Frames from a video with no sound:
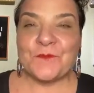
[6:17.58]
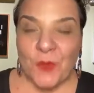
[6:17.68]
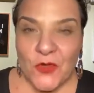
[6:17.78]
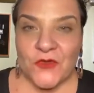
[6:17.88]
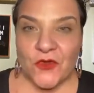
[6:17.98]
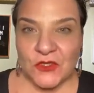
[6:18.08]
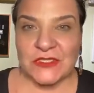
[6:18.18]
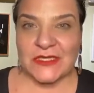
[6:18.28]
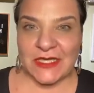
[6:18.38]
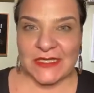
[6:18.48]
both got
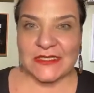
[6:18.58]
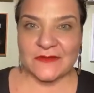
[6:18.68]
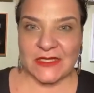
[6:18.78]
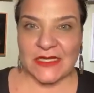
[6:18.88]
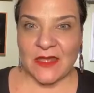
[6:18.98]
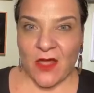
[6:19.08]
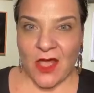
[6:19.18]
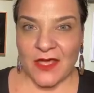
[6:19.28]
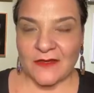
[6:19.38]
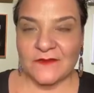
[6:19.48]
to the end of their
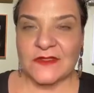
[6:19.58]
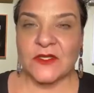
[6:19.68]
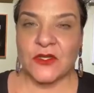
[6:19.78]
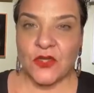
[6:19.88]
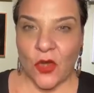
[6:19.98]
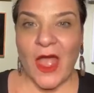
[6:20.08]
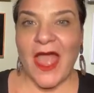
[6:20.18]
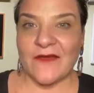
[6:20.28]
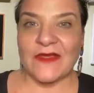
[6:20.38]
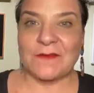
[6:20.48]
lives not
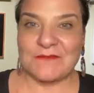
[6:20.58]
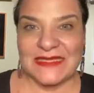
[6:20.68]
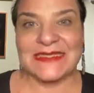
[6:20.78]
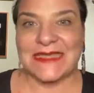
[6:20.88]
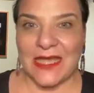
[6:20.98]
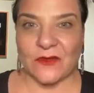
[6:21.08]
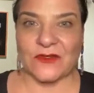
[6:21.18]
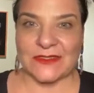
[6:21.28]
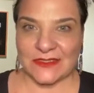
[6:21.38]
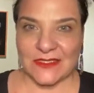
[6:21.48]
having missed out
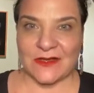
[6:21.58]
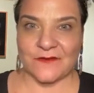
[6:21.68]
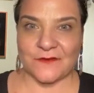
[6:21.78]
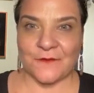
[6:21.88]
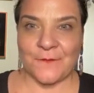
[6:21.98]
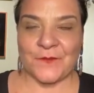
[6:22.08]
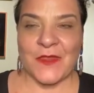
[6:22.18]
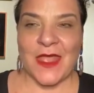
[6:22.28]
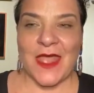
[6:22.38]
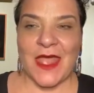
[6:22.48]
on stuff.
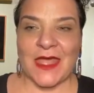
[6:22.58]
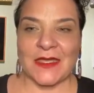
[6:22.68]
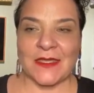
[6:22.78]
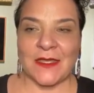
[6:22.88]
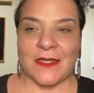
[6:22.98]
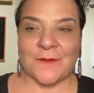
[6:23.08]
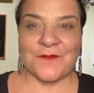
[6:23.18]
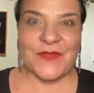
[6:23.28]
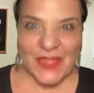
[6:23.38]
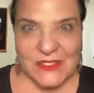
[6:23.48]
And
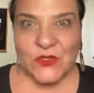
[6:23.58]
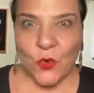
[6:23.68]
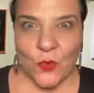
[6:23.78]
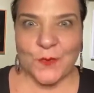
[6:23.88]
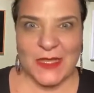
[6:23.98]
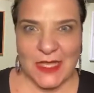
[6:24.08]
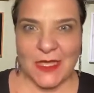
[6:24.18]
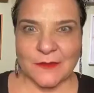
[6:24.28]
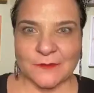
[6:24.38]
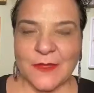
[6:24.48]
they taught me
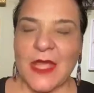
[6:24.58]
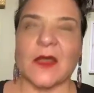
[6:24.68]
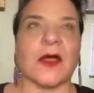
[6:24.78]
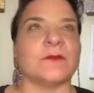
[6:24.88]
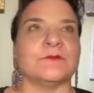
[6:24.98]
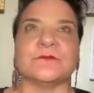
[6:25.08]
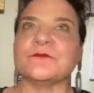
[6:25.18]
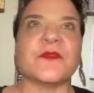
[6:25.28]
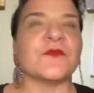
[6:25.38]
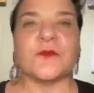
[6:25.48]
that, and I'm
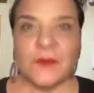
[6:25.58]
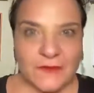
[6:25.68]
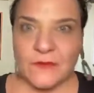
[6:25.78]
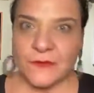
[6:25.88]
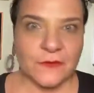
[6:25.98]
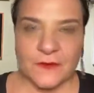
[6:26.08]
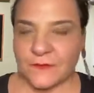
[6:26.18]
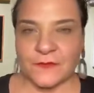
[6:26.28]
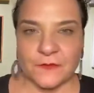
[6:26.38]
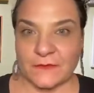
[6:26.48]
forever,
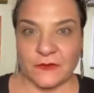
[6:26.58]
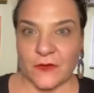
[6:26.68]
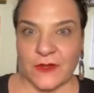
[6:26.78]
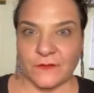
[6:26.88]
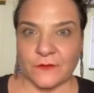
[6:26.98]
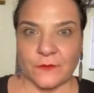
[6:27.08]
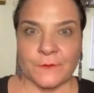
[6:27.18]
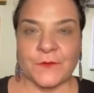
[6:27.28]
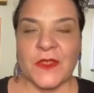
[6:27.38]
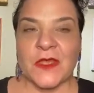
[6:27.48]
forever, forever grateful.
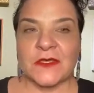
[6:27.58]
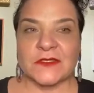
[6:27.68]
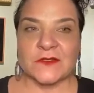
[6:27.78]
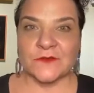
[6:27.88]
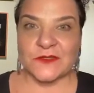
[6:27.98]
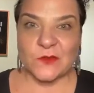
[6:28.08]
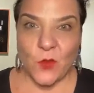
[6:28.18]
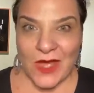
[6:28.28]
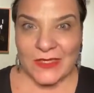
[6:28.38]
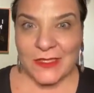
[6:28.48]
So if it's
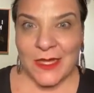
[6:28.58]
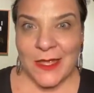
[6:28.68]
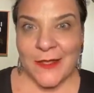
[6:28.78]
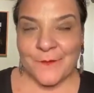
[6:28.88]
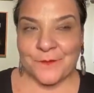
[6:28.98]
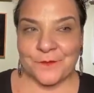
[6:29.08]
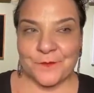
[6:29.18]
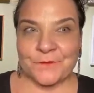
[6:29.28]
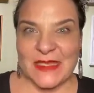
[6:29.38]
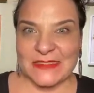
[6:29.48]
one
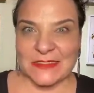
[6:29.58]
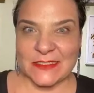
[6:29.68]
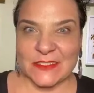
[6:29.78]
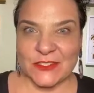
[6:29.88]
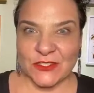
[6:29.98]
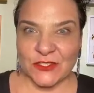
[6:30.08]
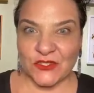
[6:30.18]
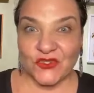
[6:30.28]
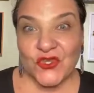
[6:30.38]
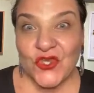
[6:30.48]
message
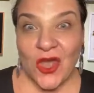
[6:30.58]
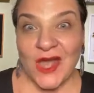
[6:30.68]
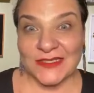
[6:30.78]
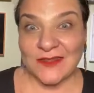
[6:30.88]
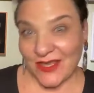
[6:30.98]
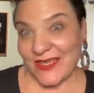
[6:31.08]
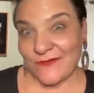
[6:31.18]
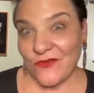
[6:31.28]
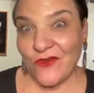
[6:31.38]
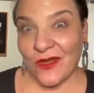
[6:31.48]
you guys, I can
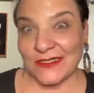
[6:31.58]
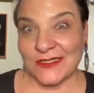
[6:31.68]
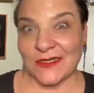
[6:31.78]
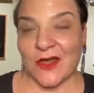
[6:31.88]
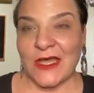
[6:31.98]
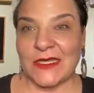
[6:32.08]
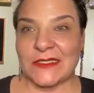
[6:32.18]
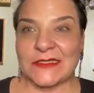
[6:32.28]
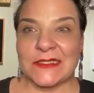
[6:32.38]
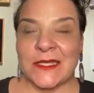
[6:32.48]
give you guys tonight
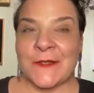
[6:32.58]
is